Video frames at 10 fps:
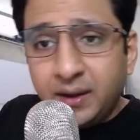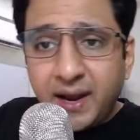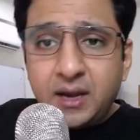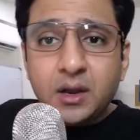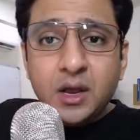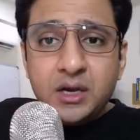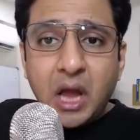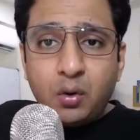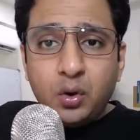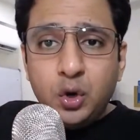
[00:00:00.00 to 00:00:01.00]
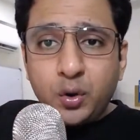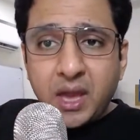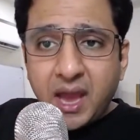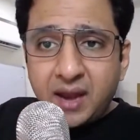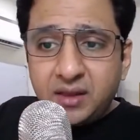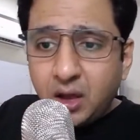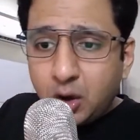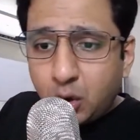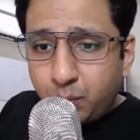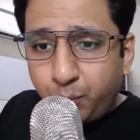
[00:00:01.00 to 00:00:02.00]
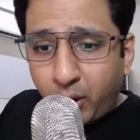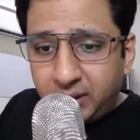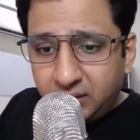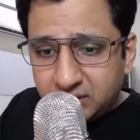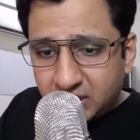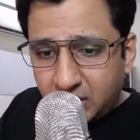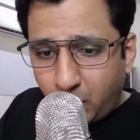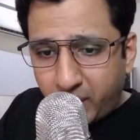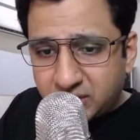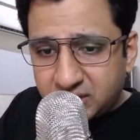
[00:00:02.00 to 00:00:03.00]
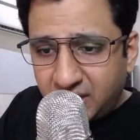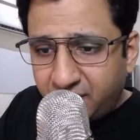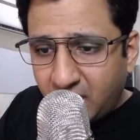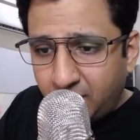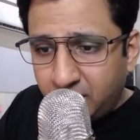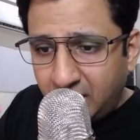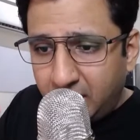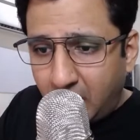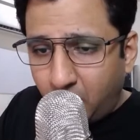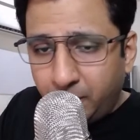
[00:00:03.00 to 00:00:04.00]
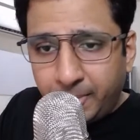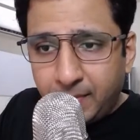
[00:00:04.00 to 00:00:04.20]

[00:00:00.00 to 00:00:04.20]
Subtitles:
Right now, looking at the pointers and the questions that have come till now,